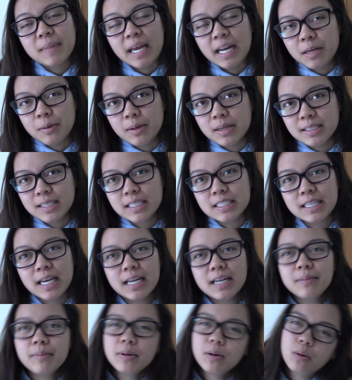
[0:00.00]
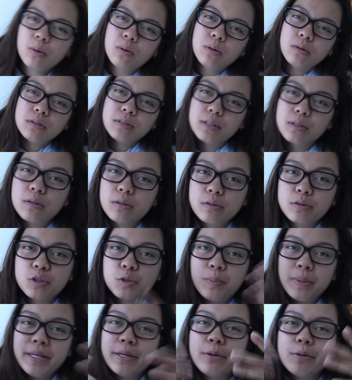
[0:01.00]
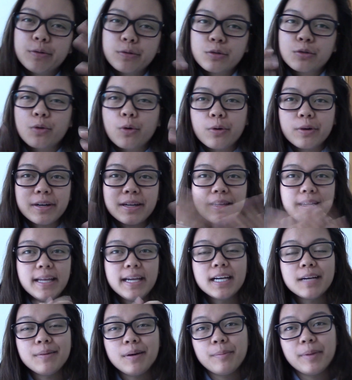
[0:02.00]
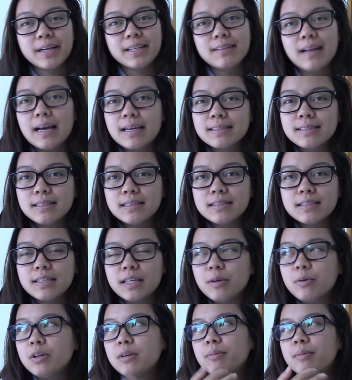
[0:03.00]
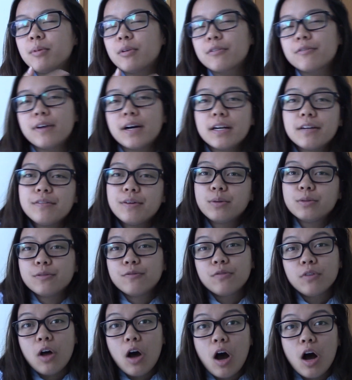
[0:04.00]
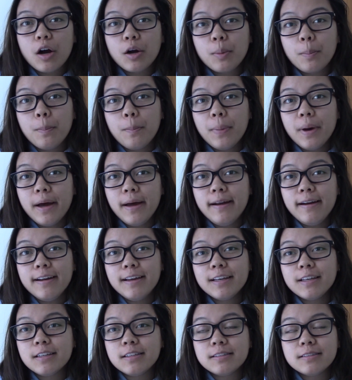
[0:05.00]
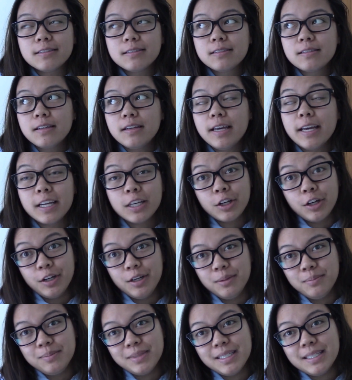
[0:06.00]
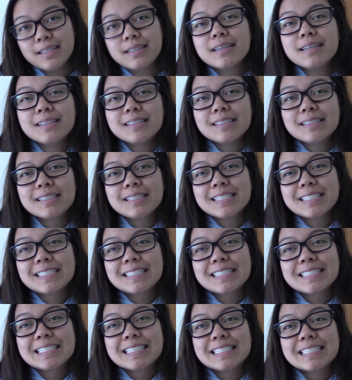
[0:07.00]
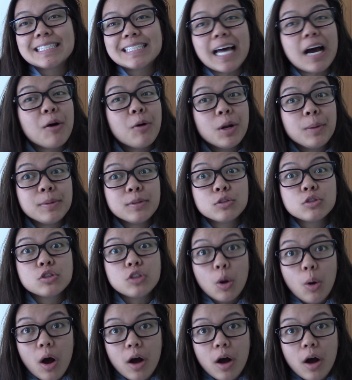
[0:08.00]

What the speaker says: Anyway, that's kind of my whole little spiel story thing about my glasses. It would have been more fun if it was a vlog, but it couldn't be because that would have been so